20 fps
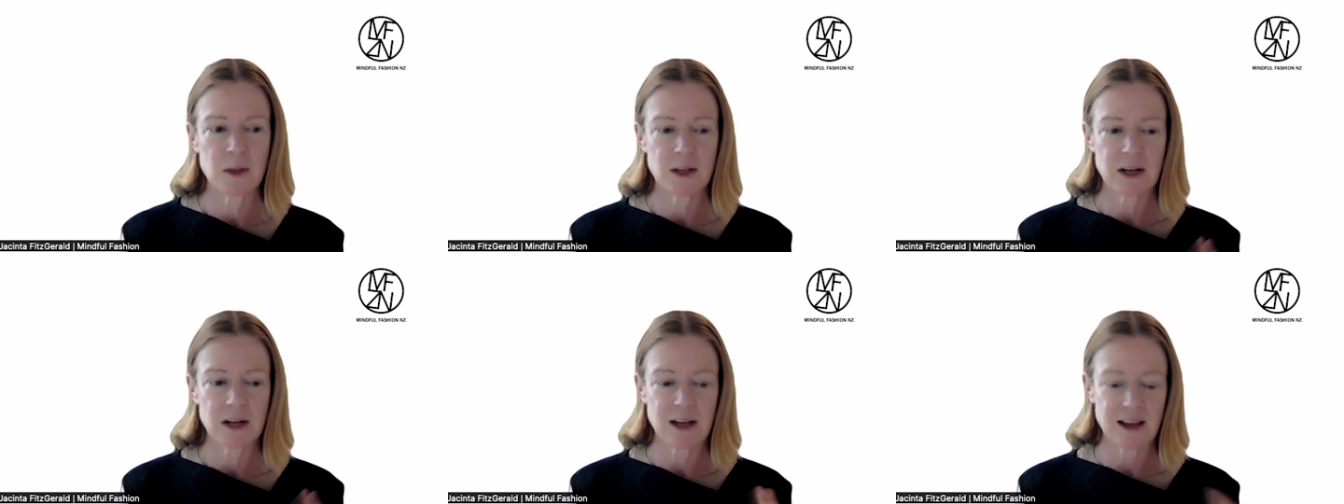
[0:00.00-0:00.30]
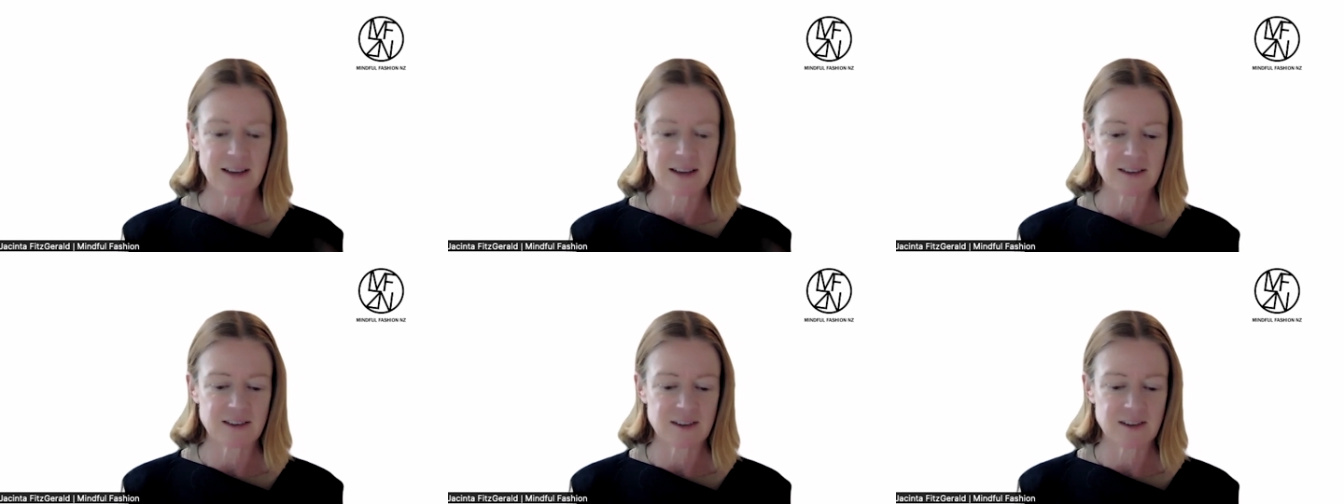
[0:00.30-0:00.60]

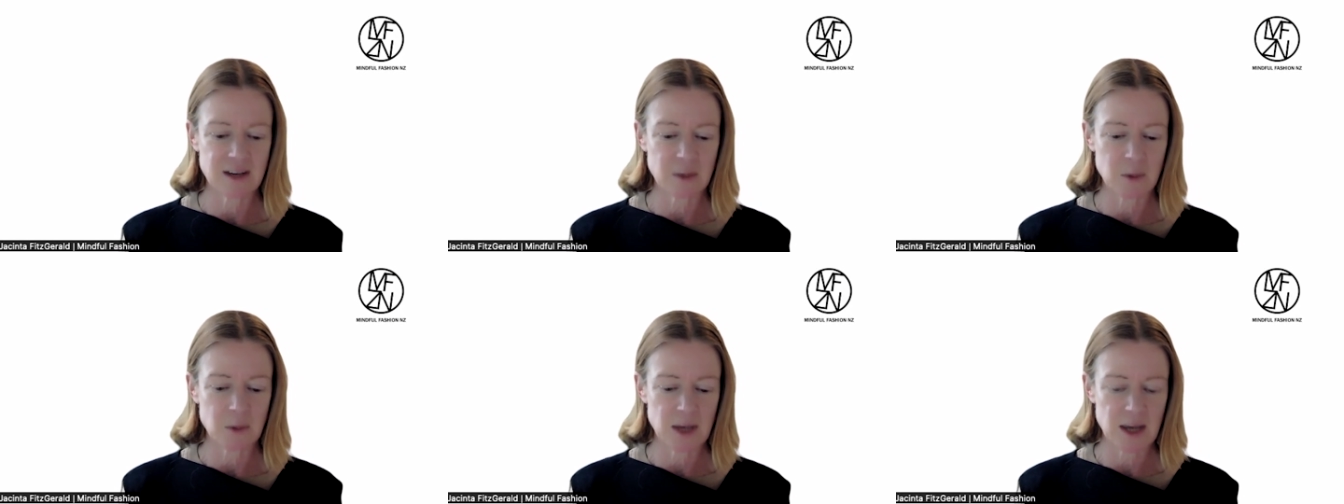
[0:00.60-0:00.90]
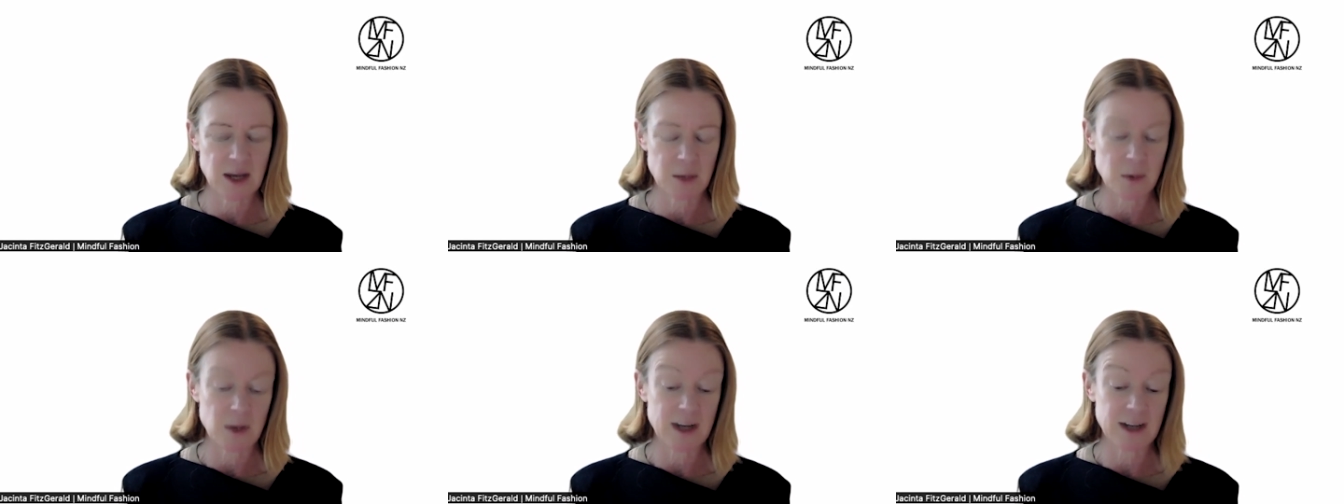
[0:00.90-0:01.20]
last year we
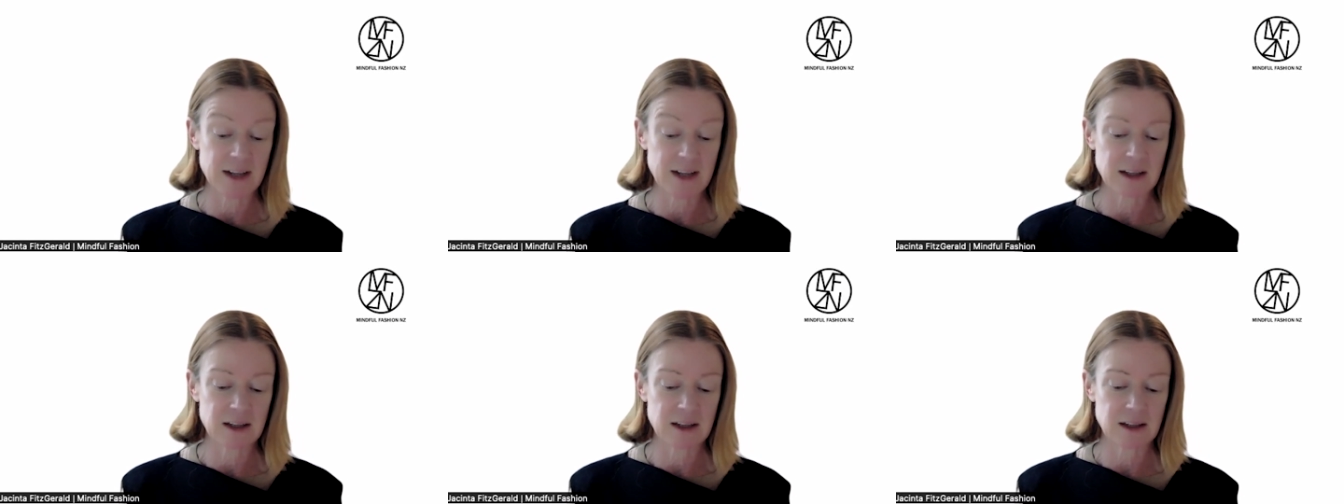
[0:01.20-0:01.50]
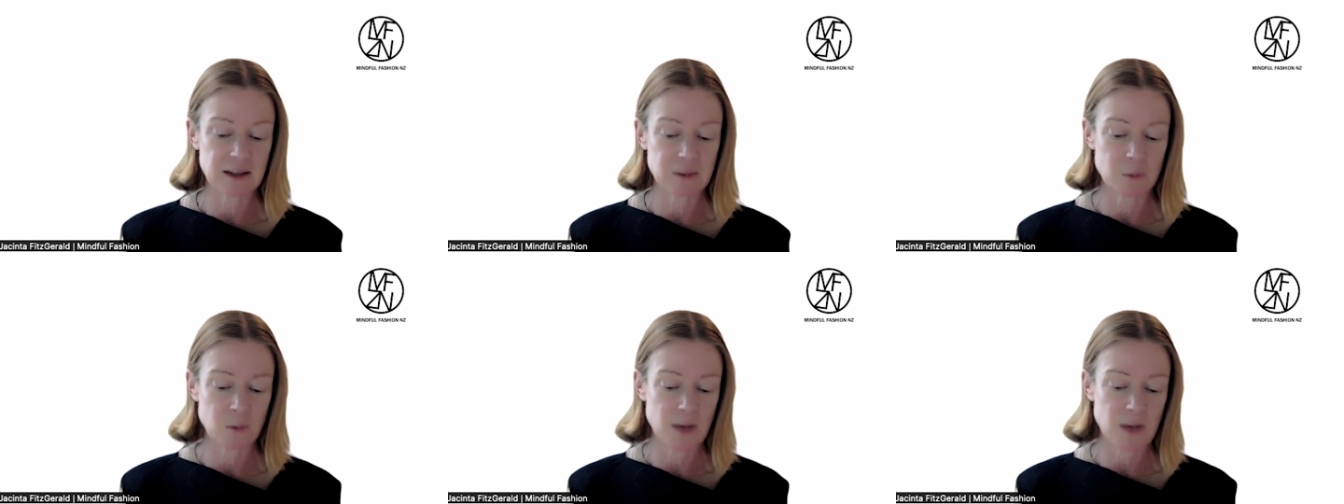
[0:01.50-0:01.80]
had
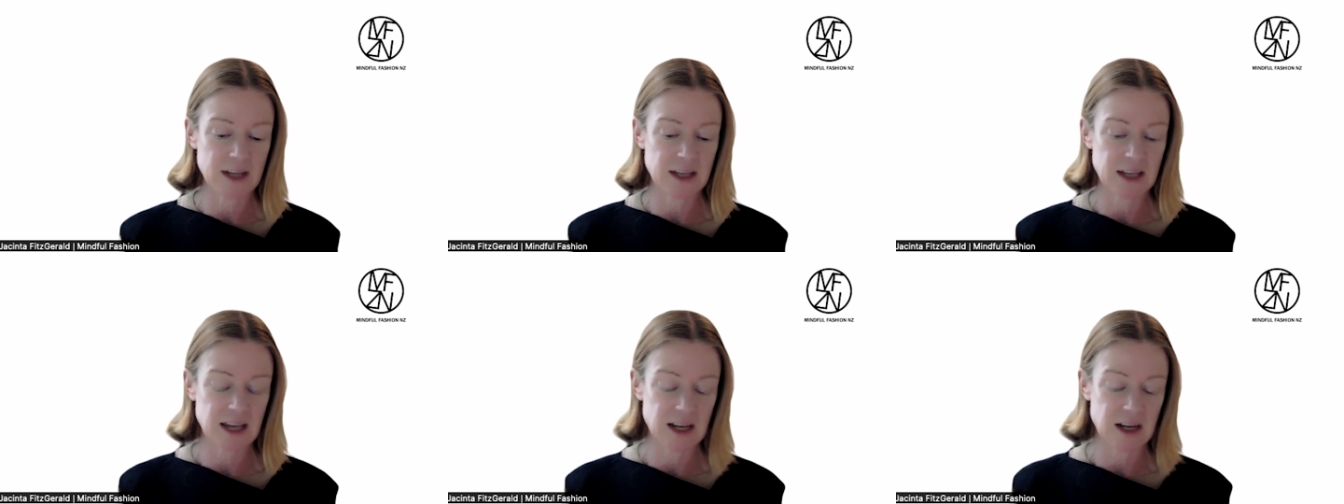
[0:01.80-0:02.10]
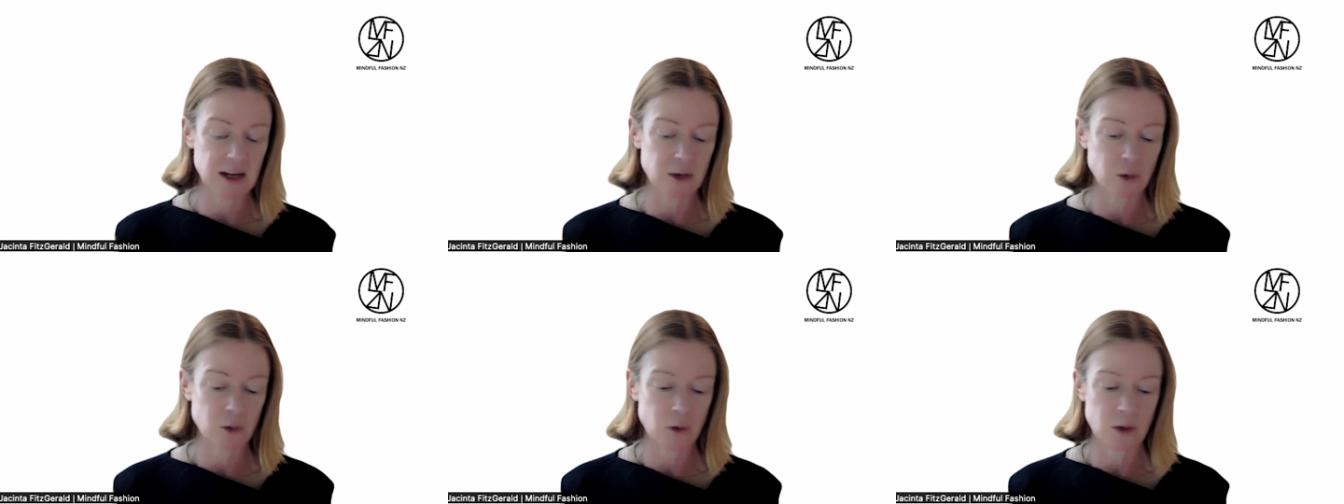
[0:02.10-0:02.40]
one
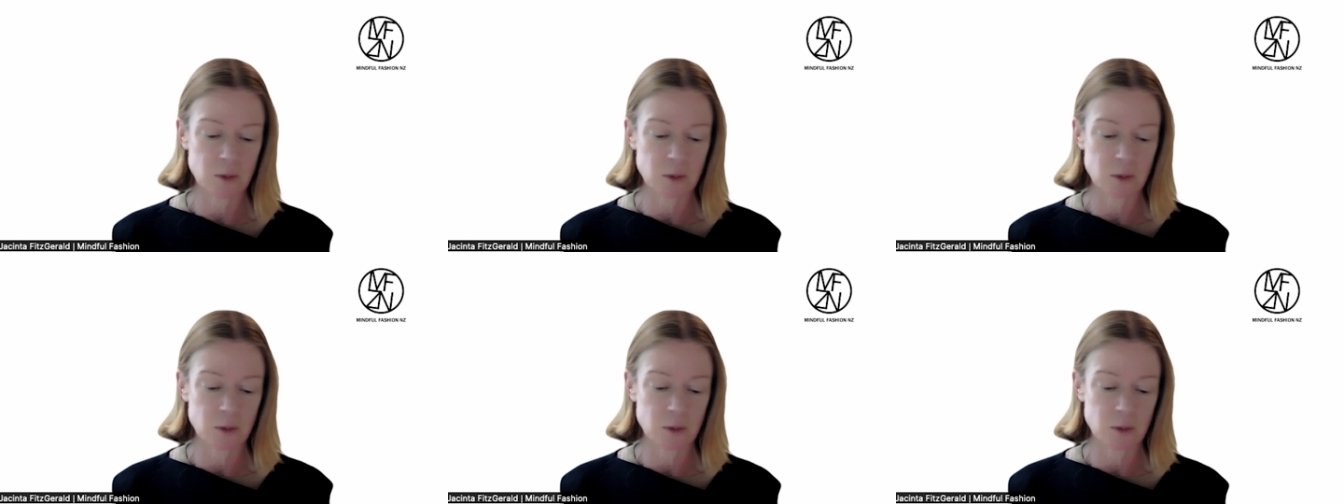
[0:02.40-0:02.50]
category,